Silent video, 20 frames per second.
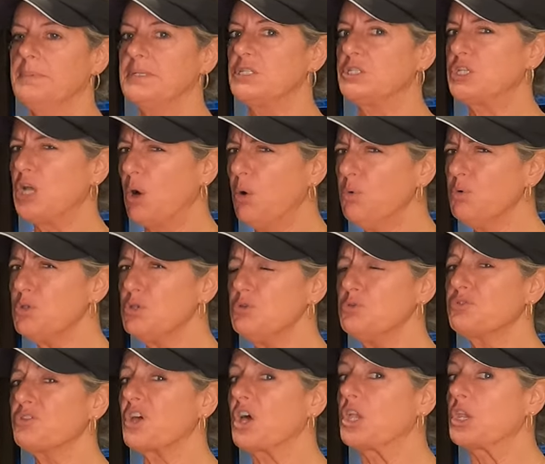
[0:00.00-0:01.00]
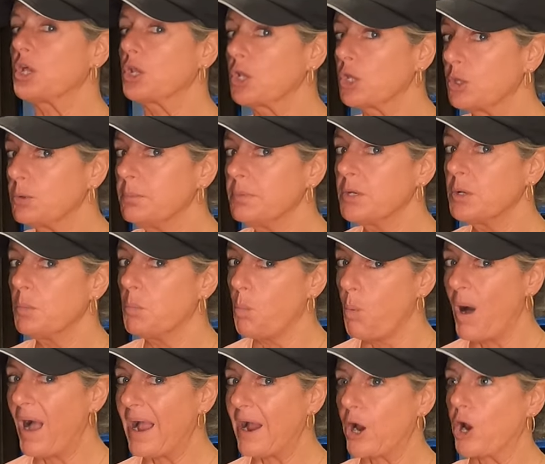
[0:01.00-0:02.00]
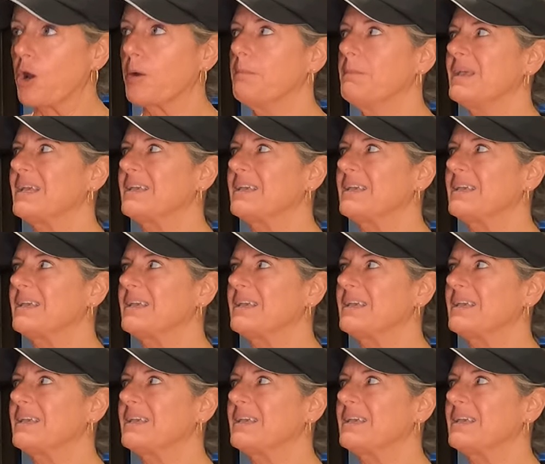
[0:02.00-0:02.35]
But don't use an aluminum wire